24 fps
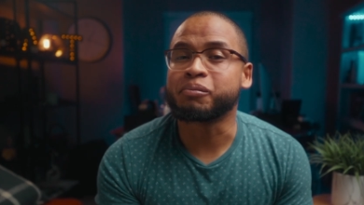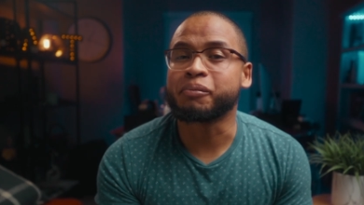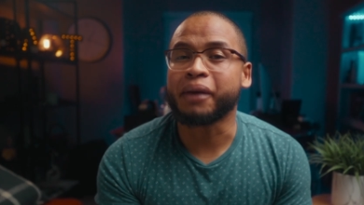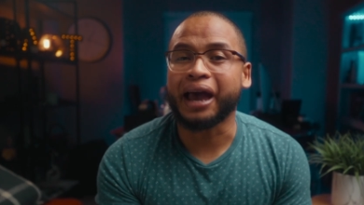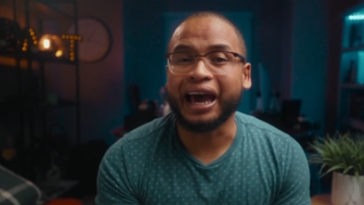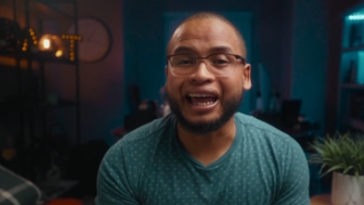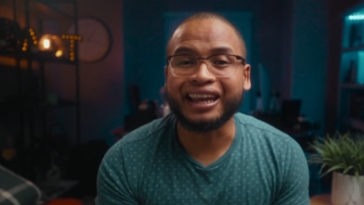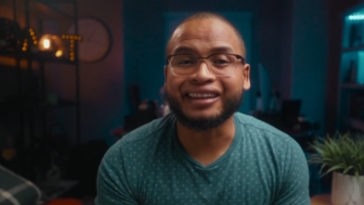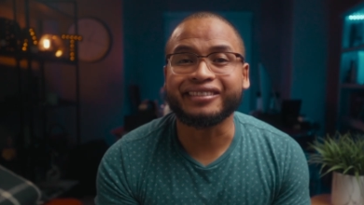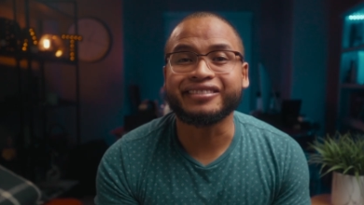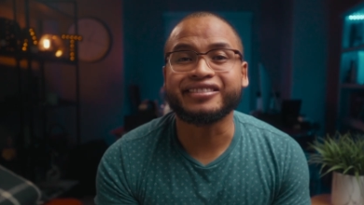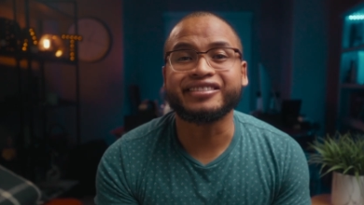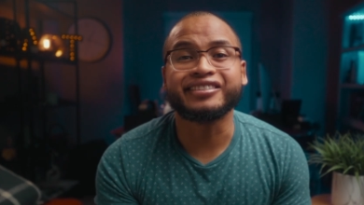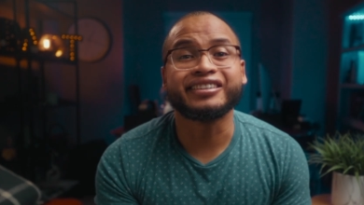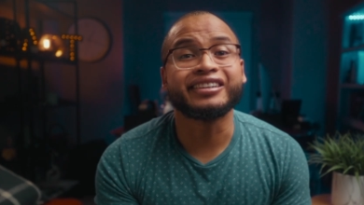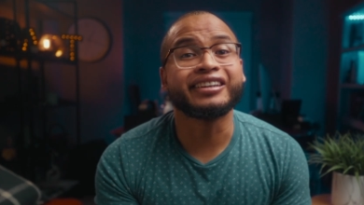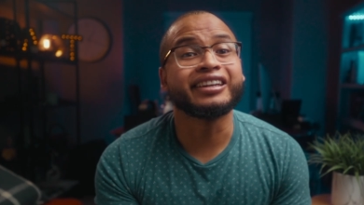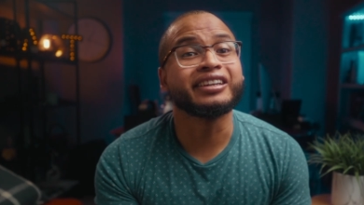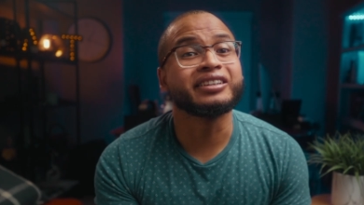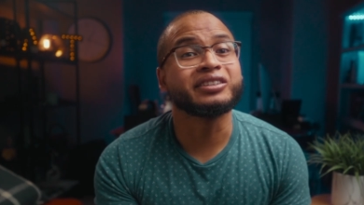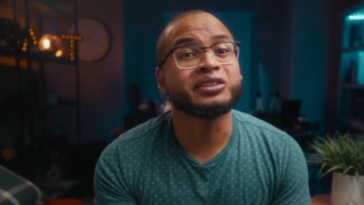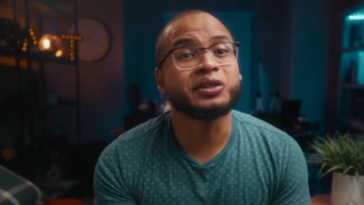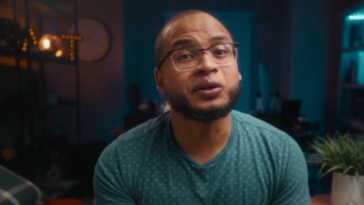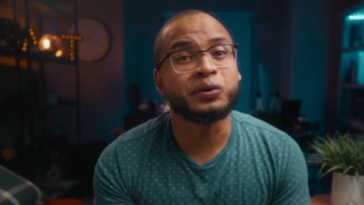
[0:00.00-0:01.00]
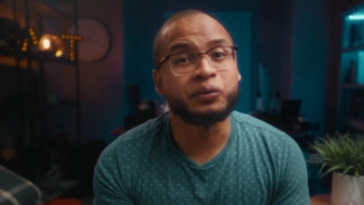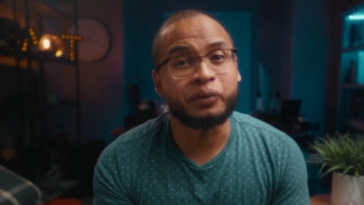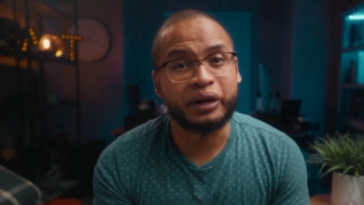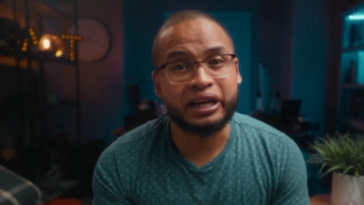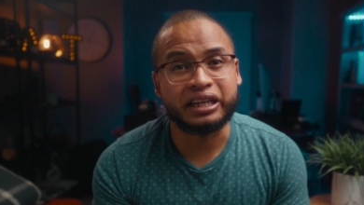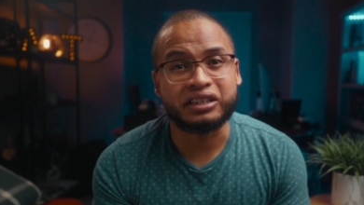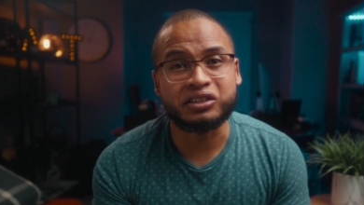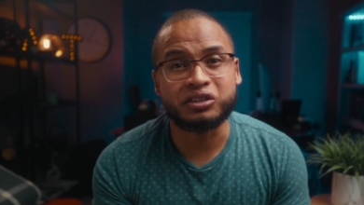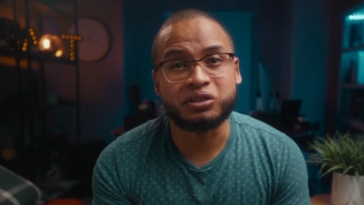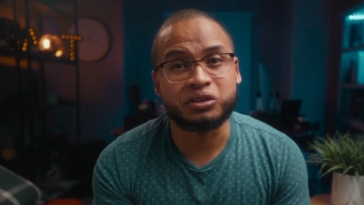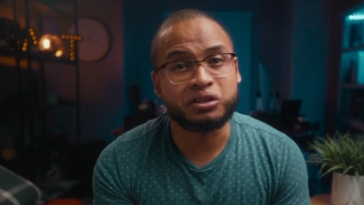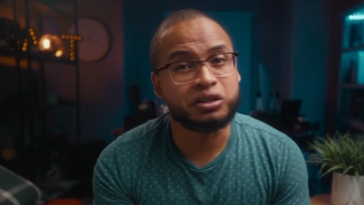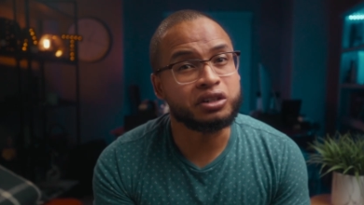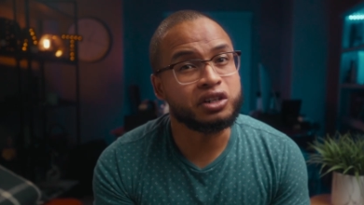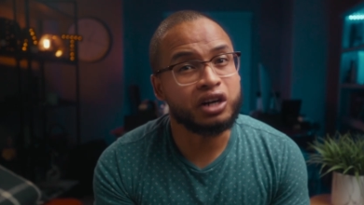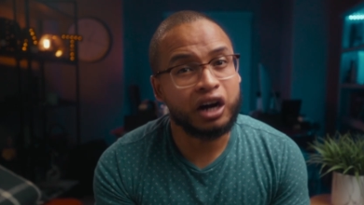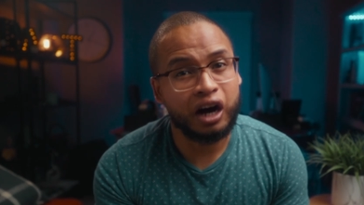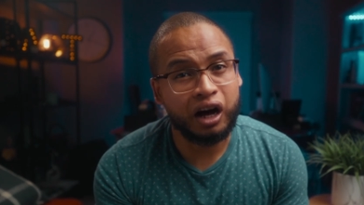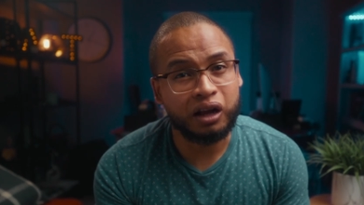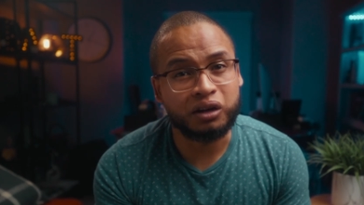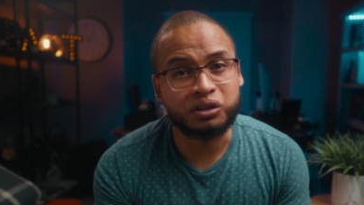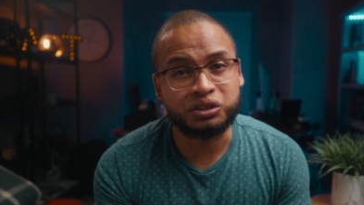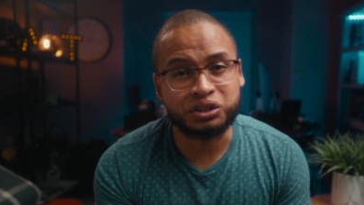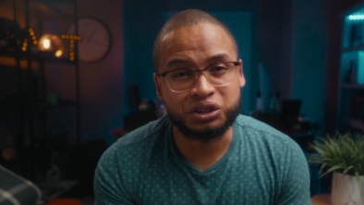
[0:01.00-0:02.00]
balancing and correcting your
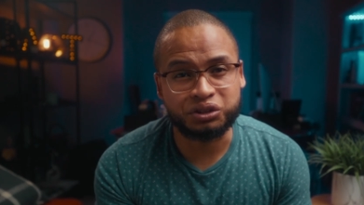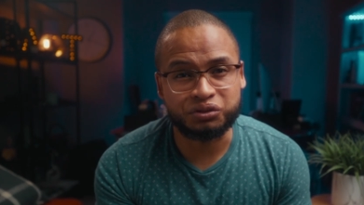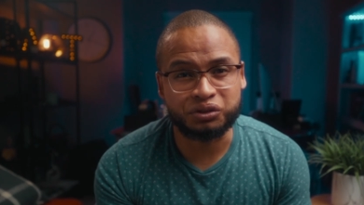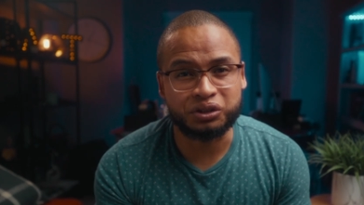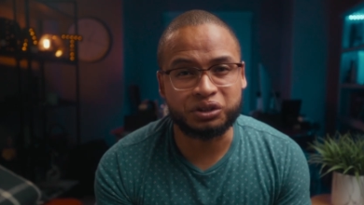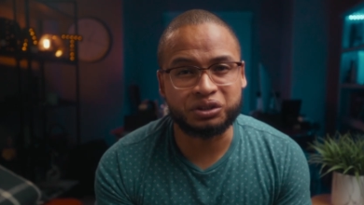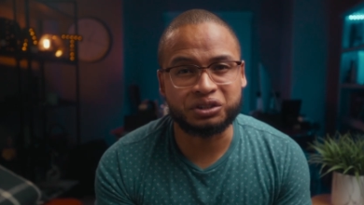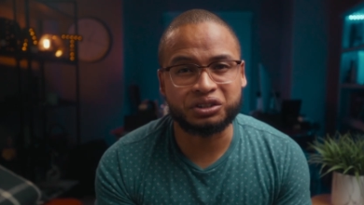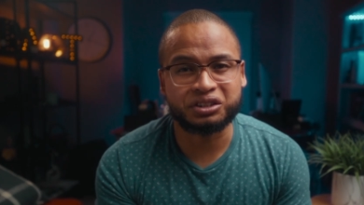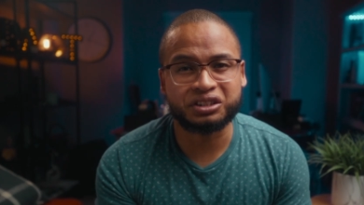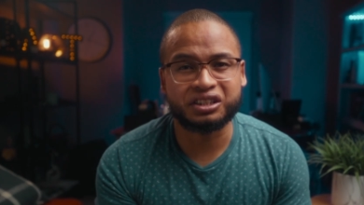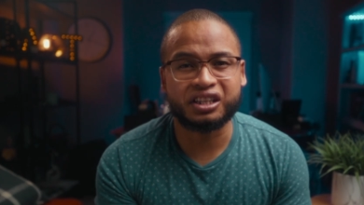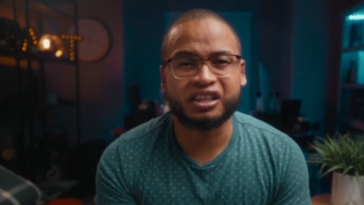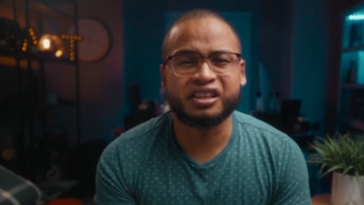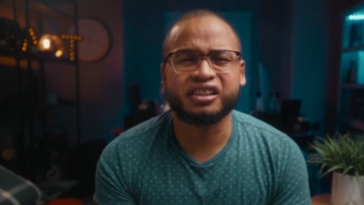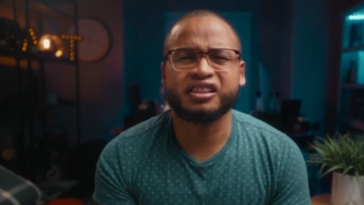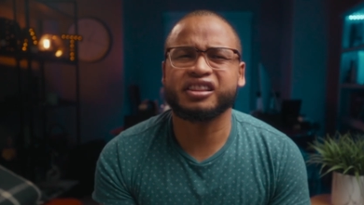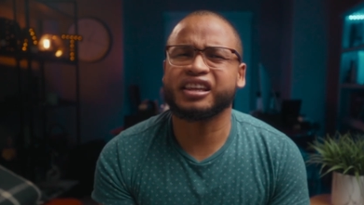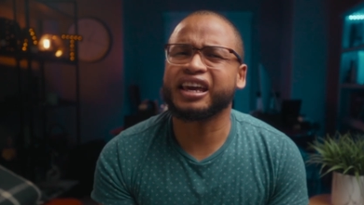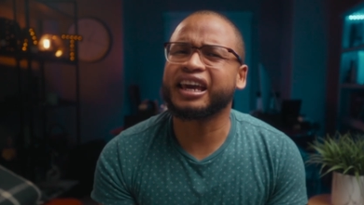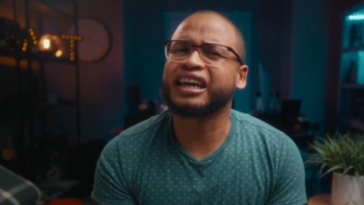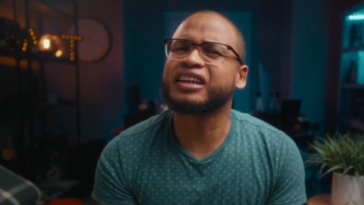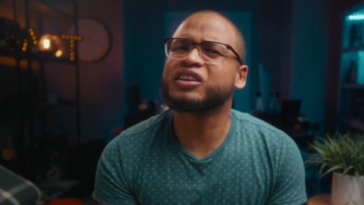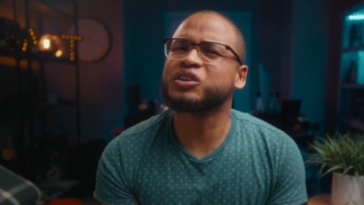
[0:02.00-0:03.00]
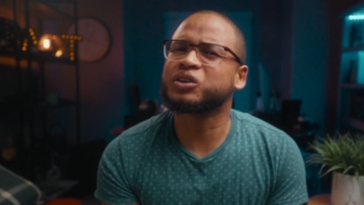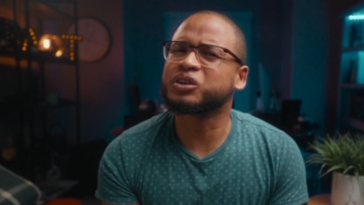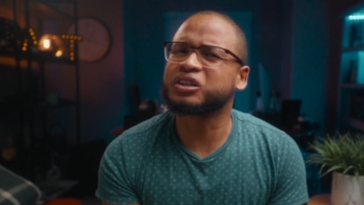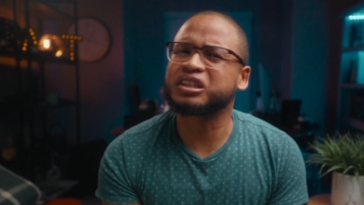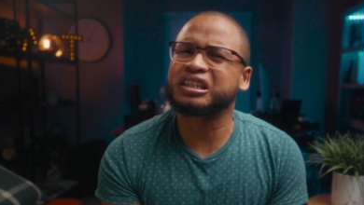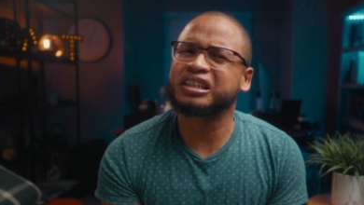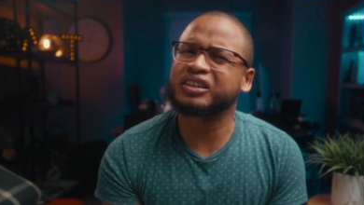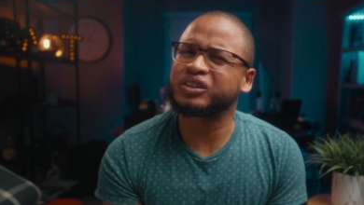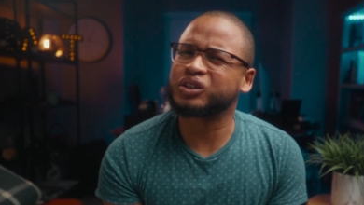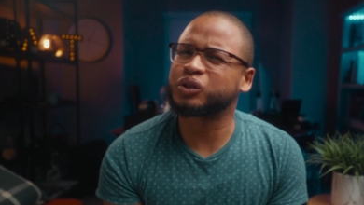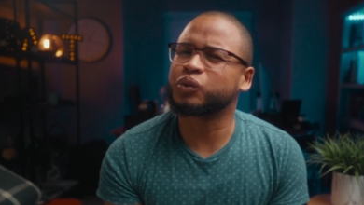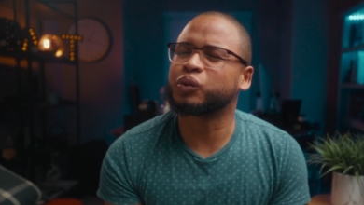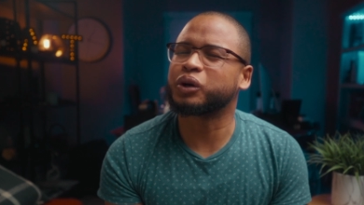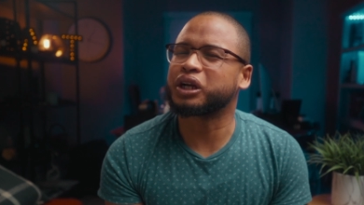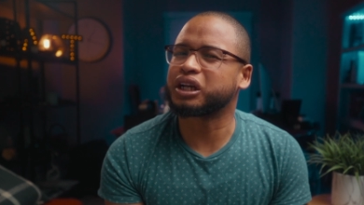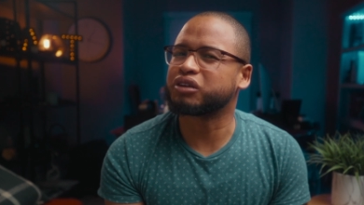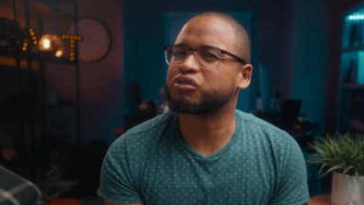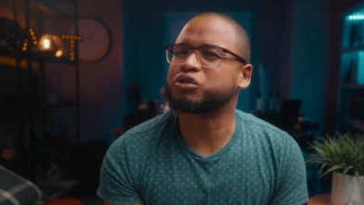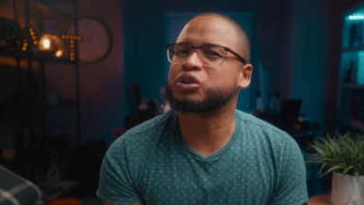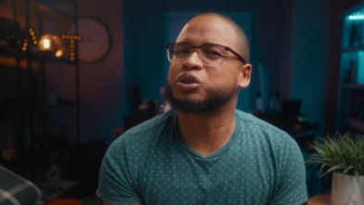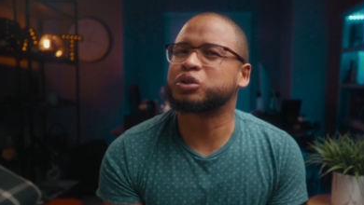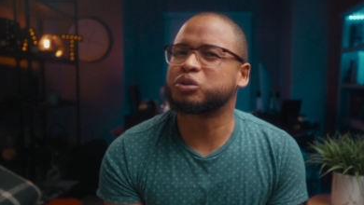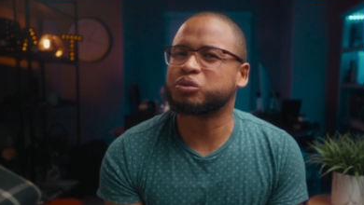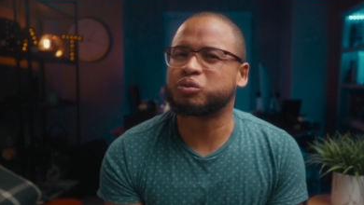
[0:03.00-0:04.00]
colors first. Then you can do
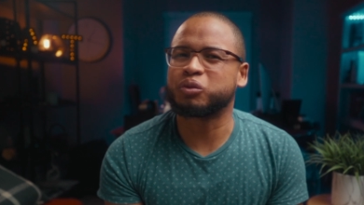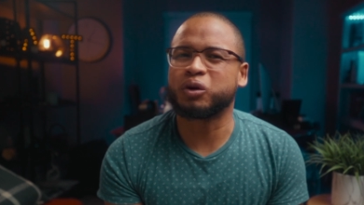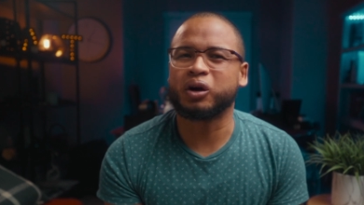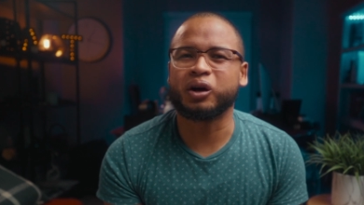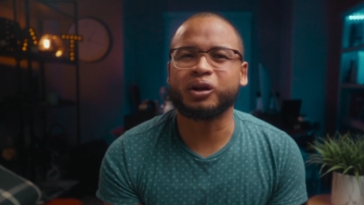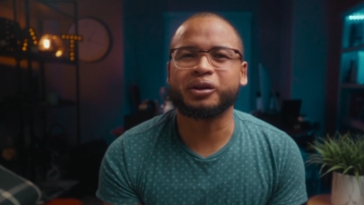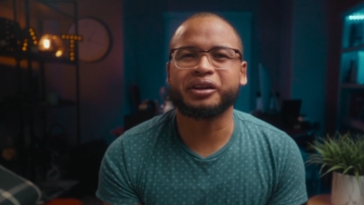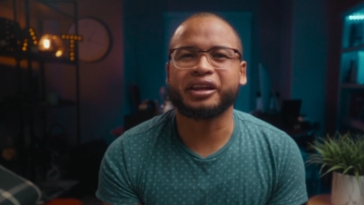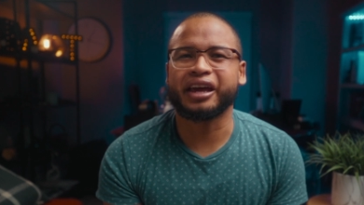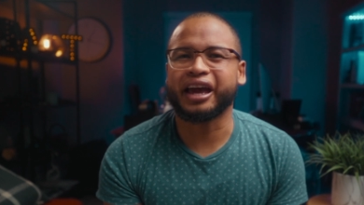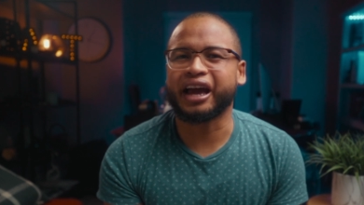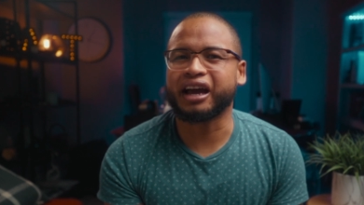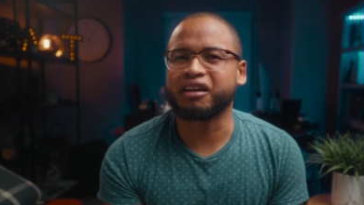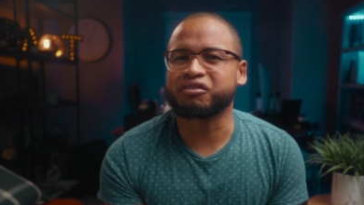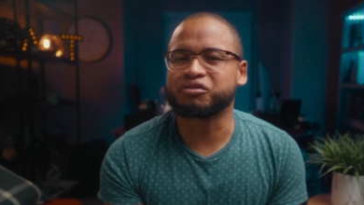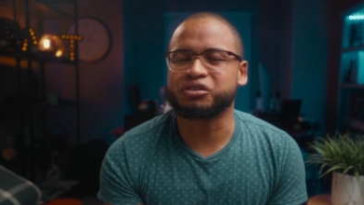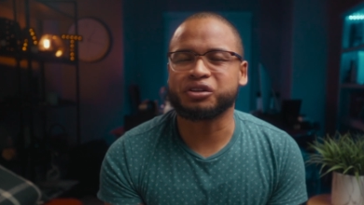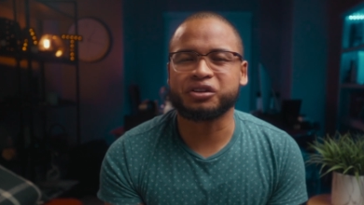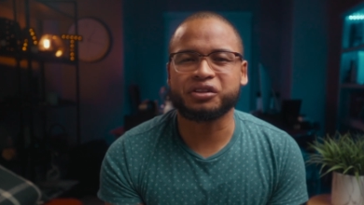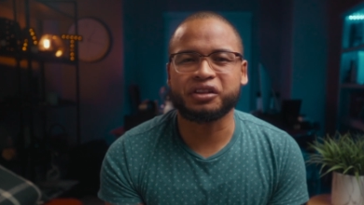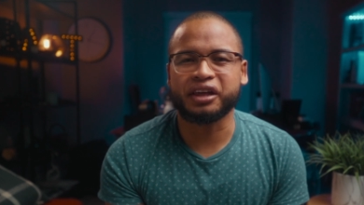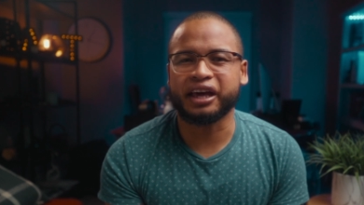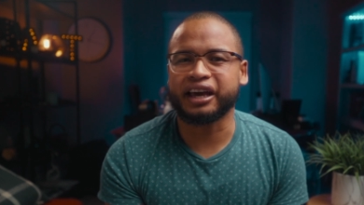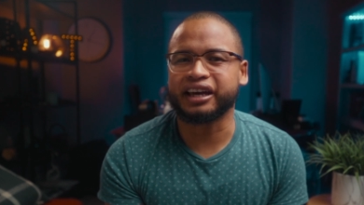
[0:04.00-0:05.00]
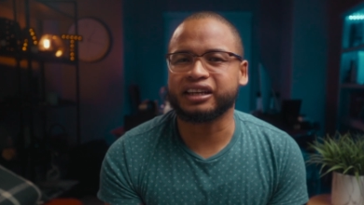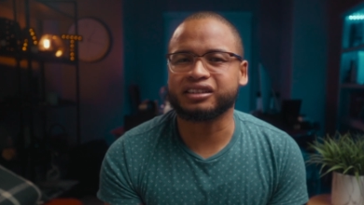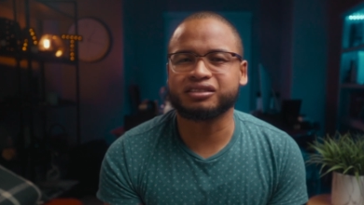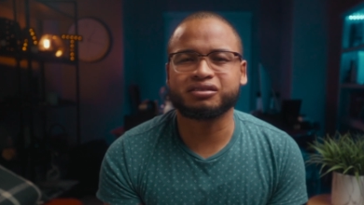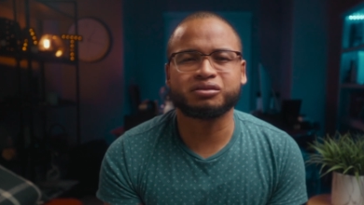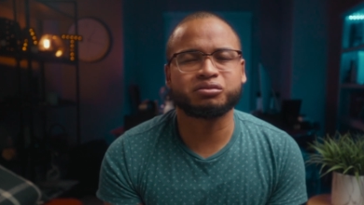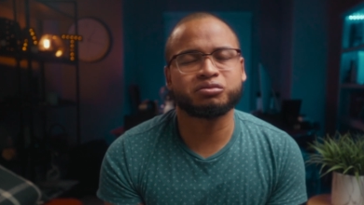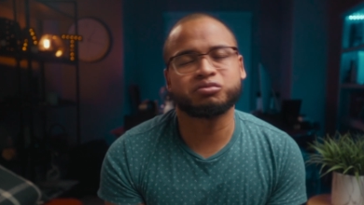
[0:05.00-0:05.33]
whatever you want after that.